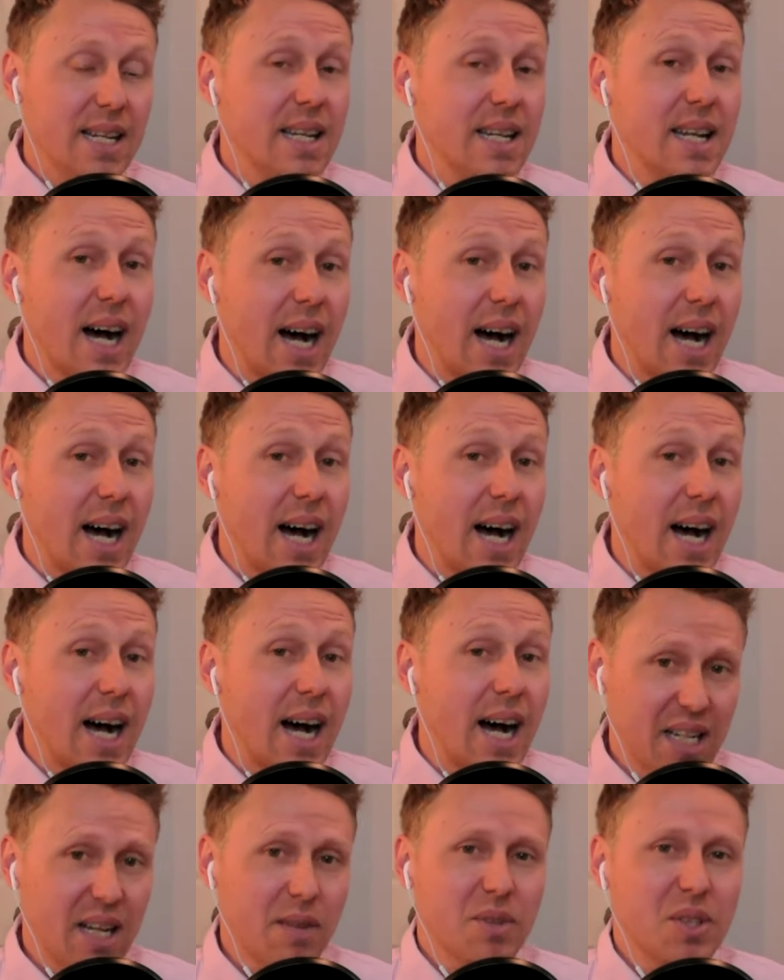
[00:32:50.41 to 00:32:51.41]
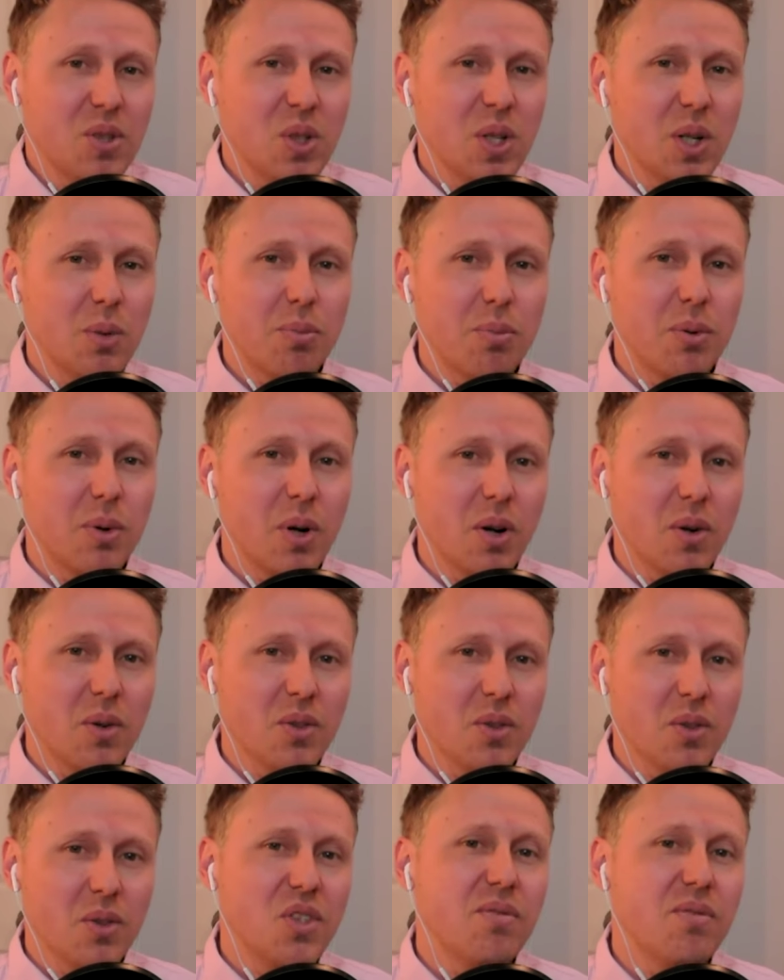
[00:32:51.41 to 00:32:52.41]
non magnificent
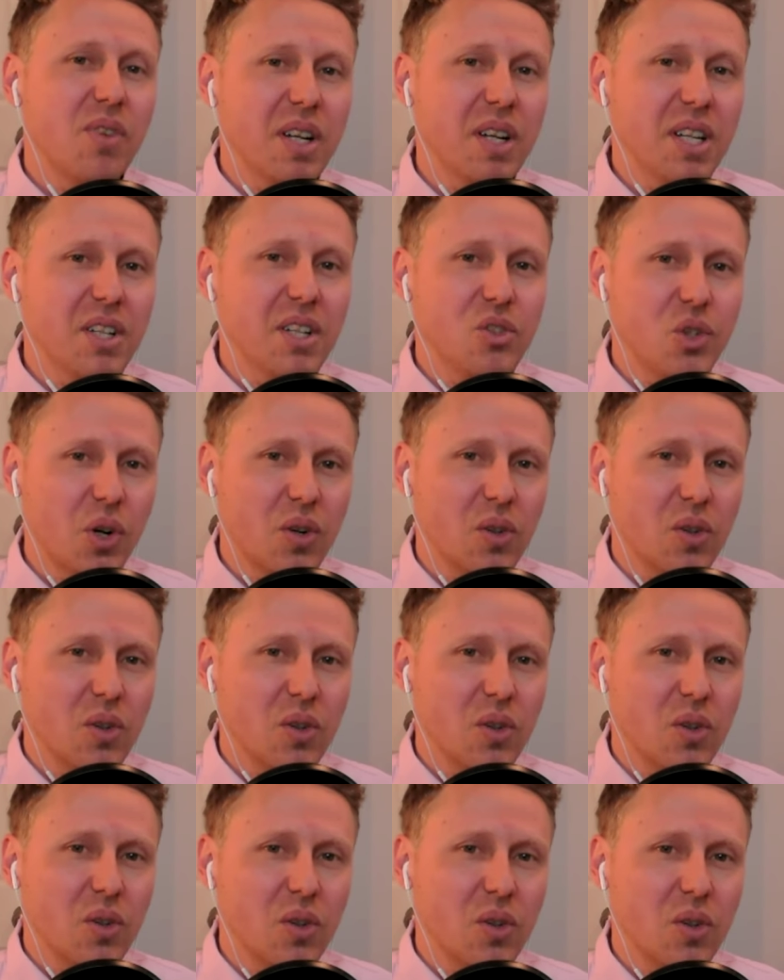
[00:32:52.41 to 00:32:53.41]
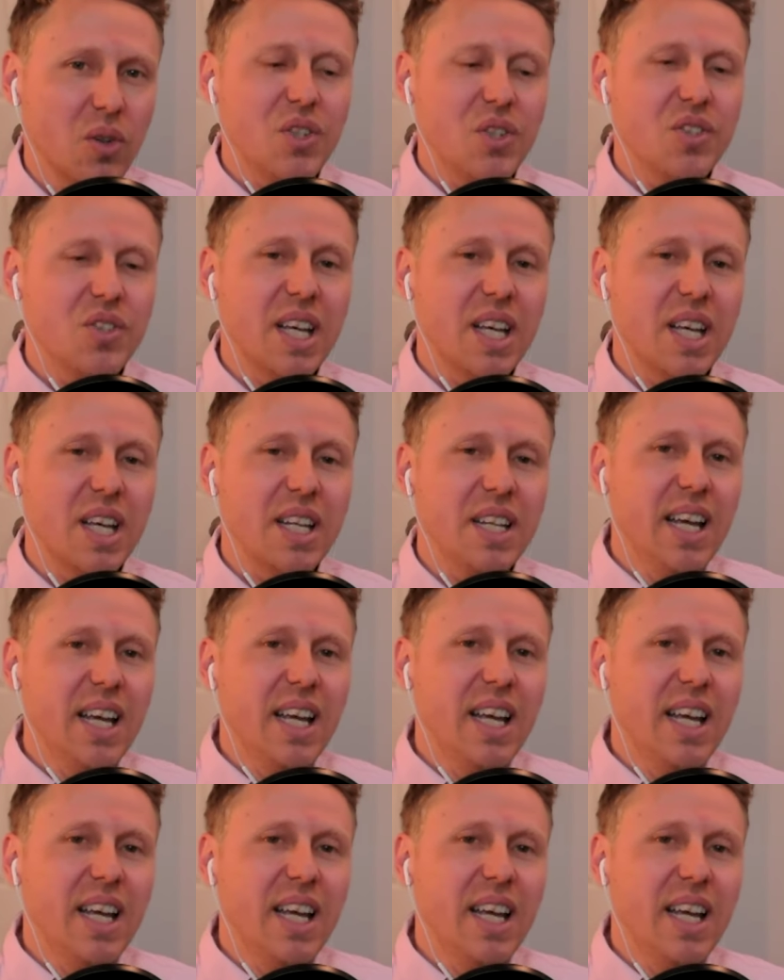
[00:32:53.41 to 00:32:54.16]
approach to funding journalism, which is that